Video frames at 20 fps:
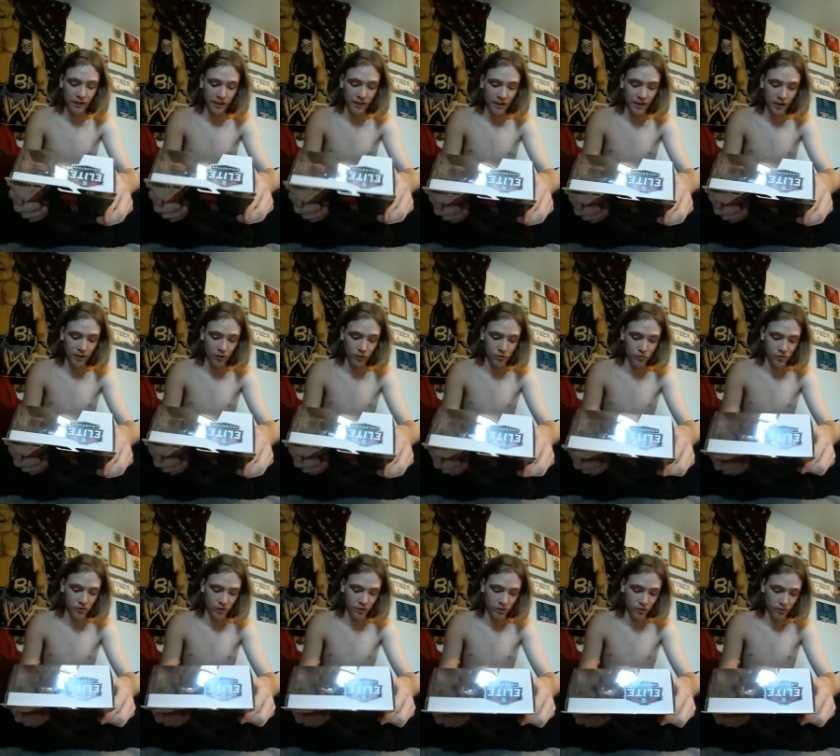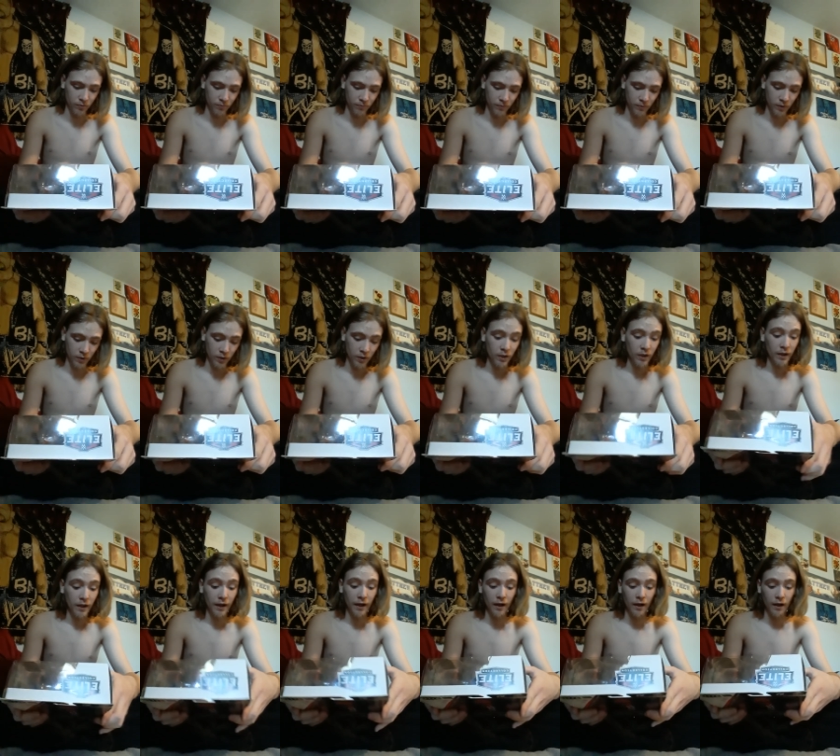a kendo stick
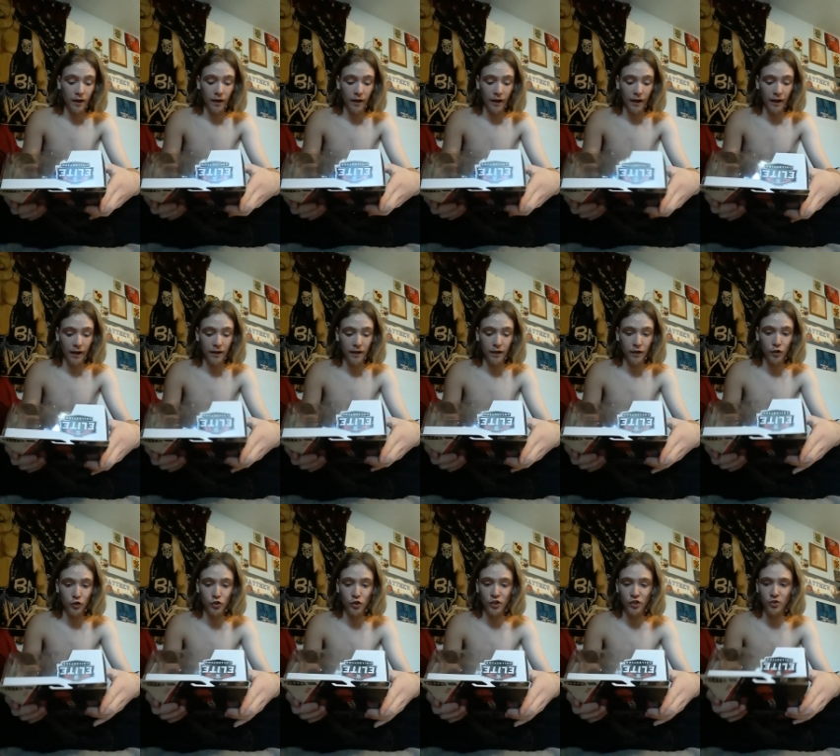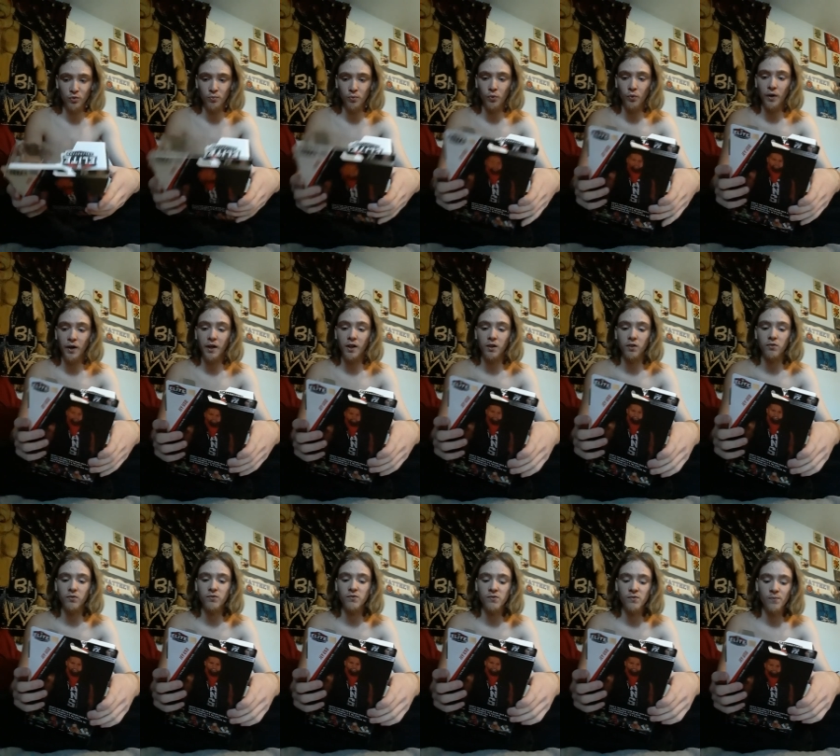and interchangeable
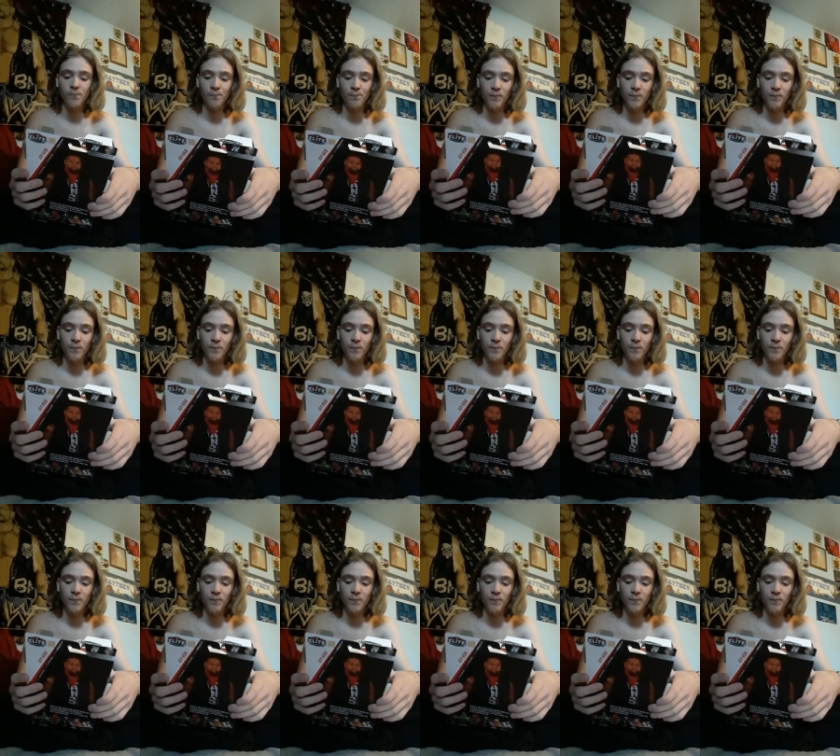hands.